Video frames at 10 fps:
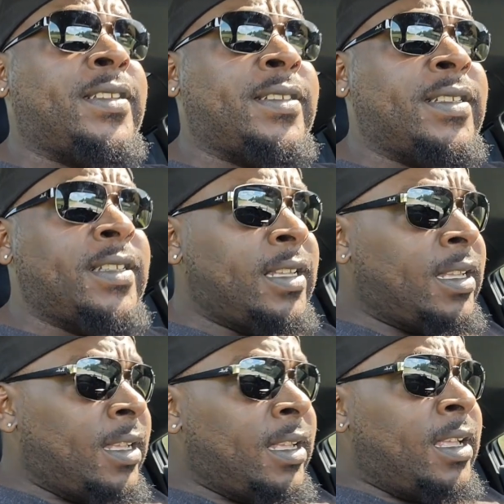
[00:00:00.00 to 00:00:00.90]

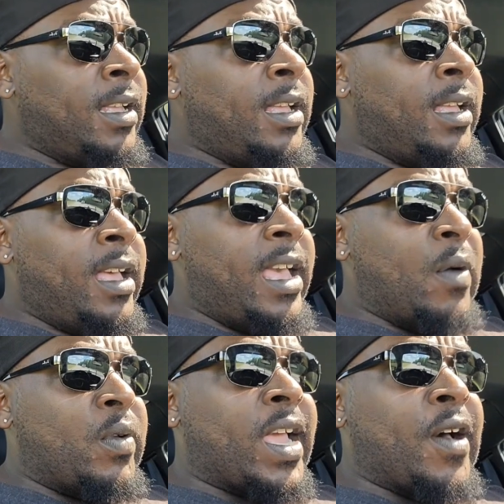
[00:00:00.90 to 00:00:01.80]

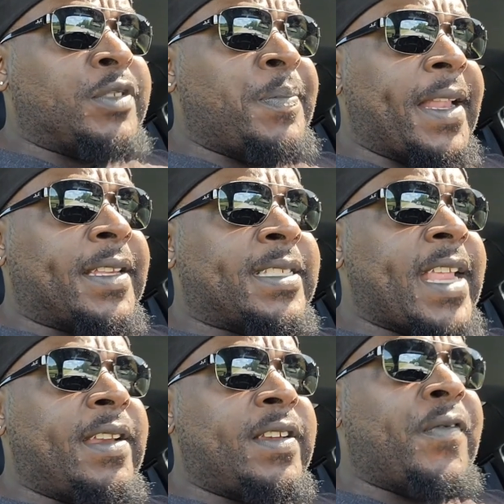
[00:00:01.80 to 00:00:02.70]
And when it goes back to
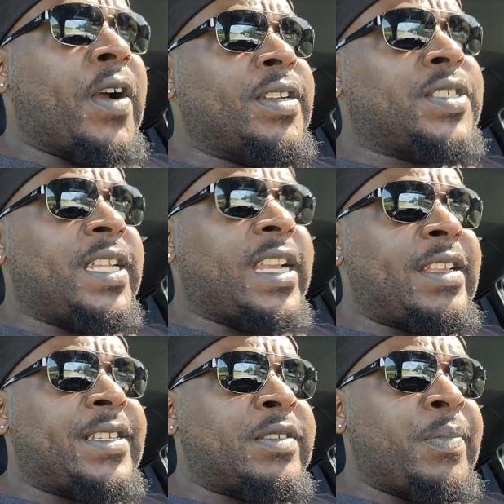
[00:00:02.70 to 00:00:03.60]
standard diversity,
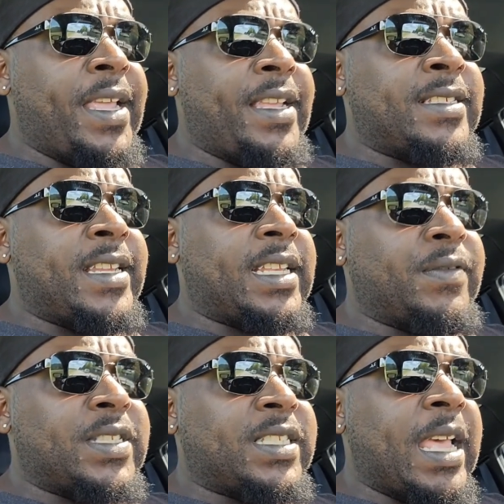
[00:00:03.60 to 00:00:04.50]
that just means that
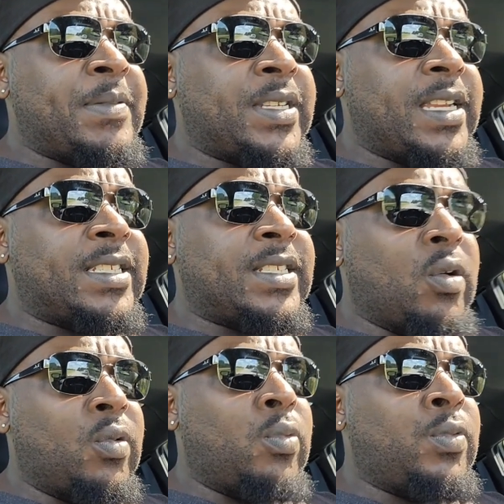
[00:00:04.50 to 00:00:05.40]
the reception is
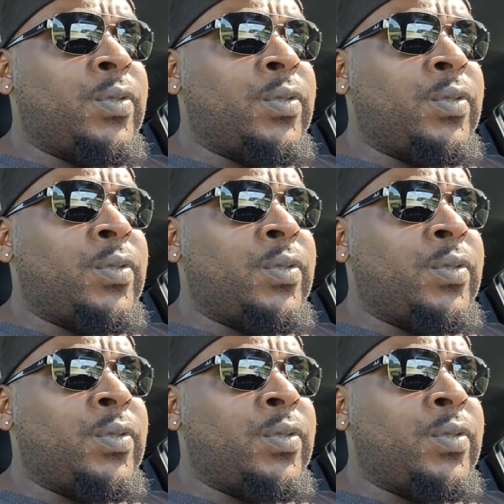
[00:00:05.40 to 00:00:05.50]
so